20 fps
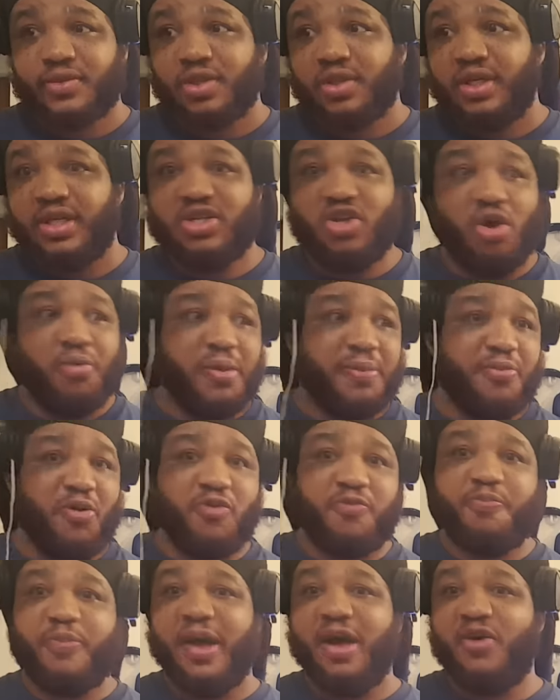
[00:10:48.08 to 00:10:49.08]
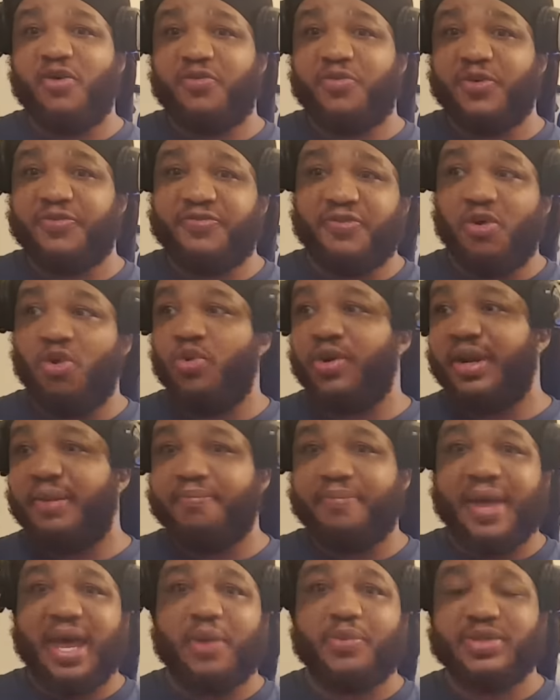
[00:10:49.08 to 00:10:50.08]
It's gonna be both backward forward and
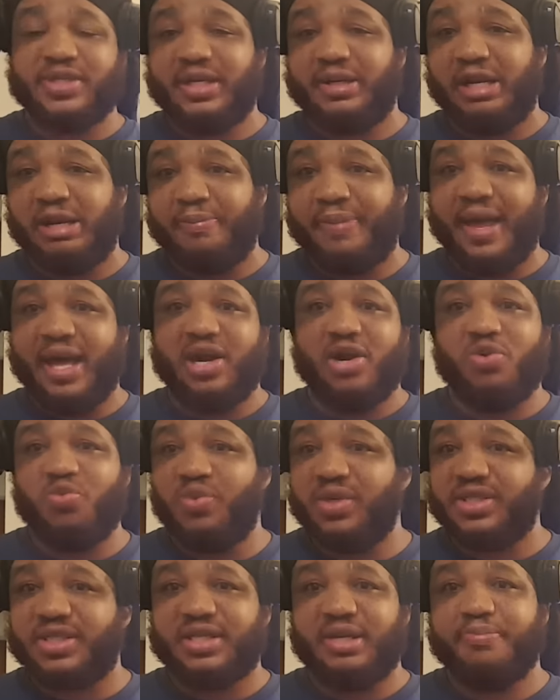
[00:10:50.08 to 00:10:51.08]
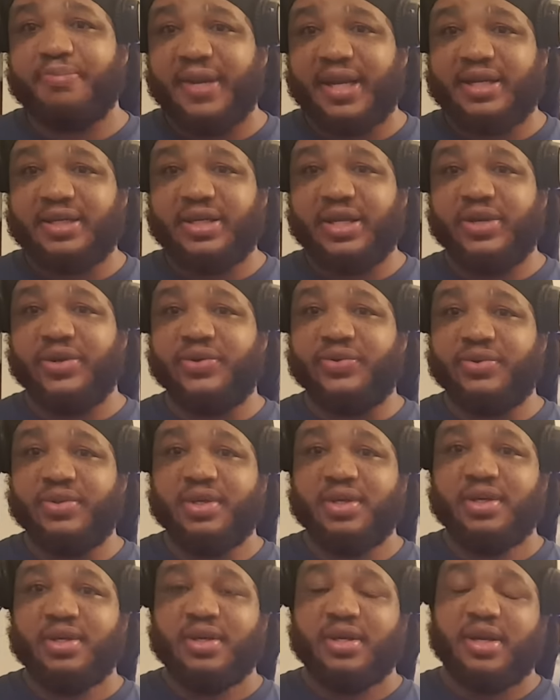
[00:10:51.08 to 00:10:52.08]
backwards compatible. What's the big deal?
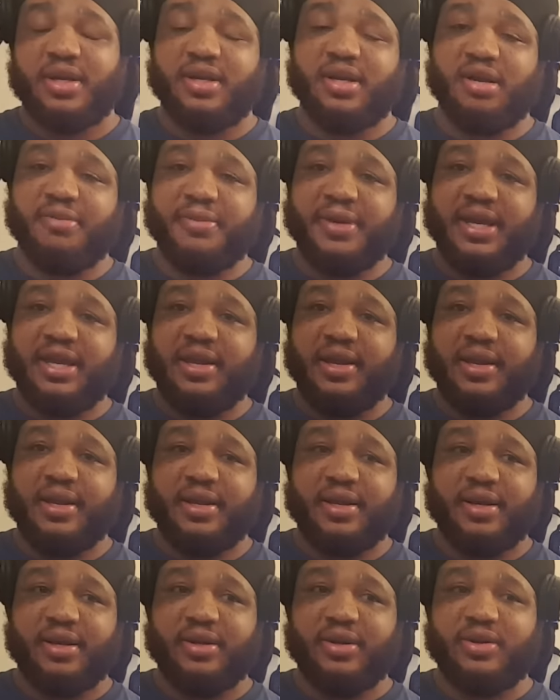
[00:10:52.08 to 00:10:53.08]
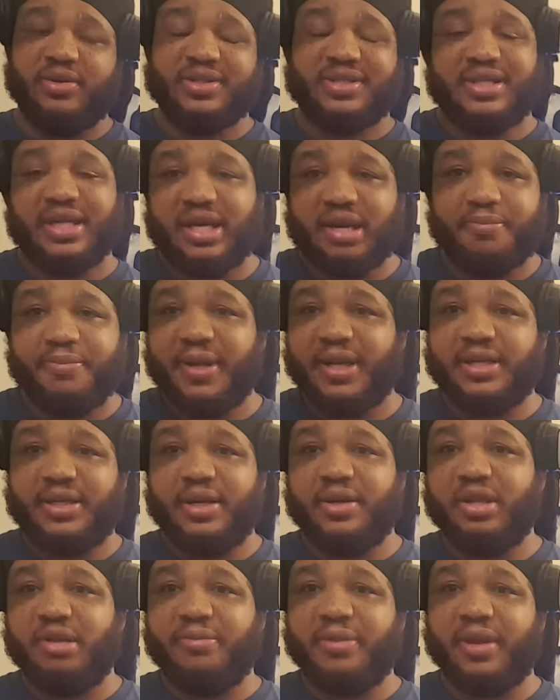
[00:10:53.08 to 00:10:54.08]
You know what I mean? You know, it's not a big
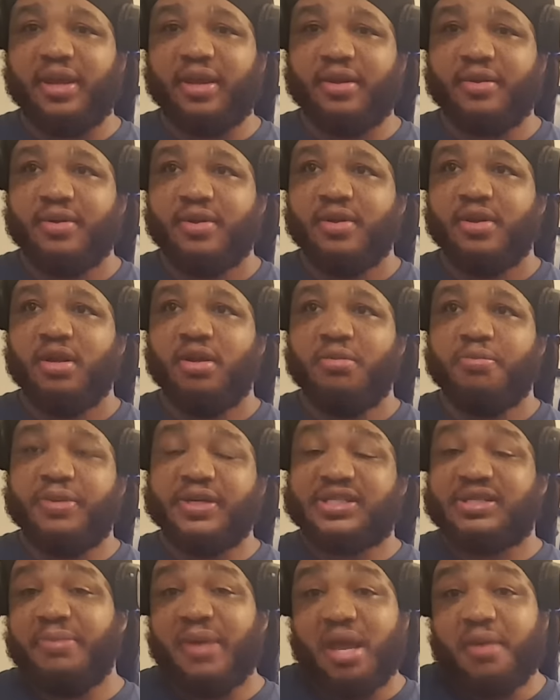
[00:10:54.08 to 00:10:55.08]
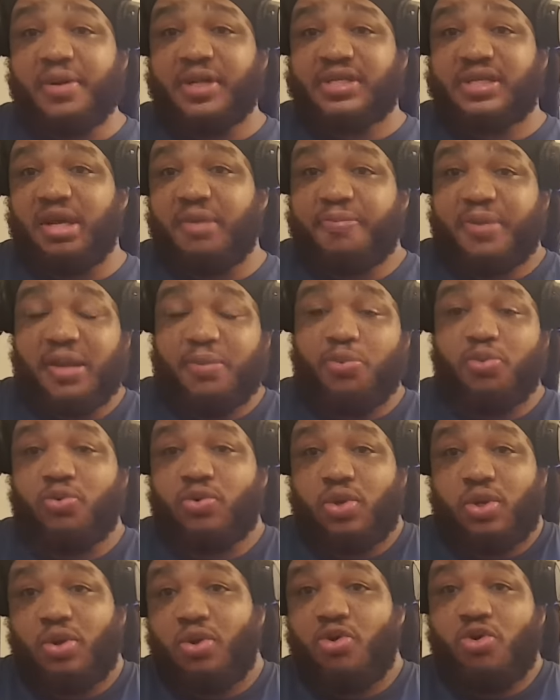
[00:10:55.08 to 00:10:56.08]
deal to me. But maybe some people,
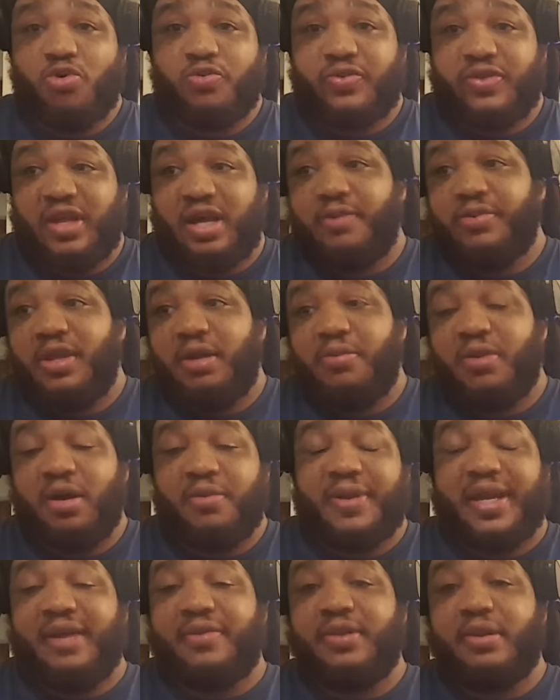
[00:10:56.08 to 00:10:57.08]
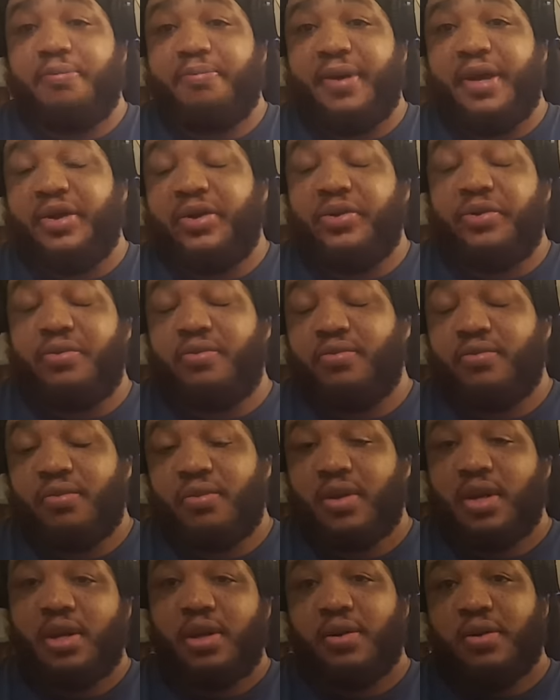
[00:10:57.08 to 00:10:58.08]
you know, of them are getting the better,
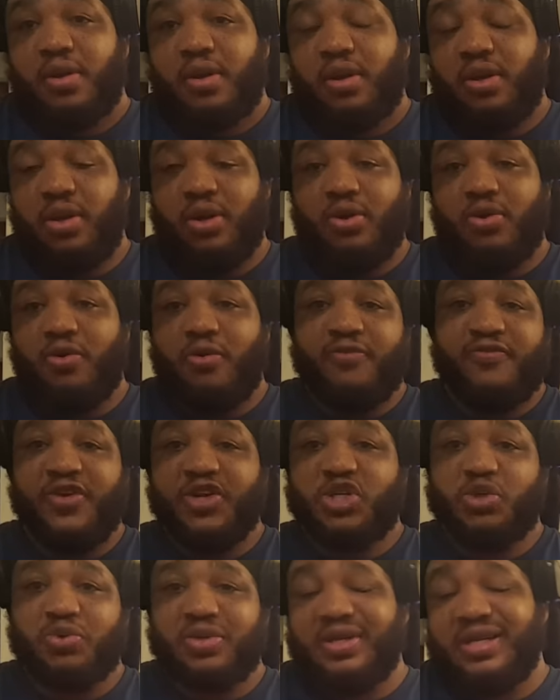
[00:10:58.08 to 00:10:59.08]
you know, visual.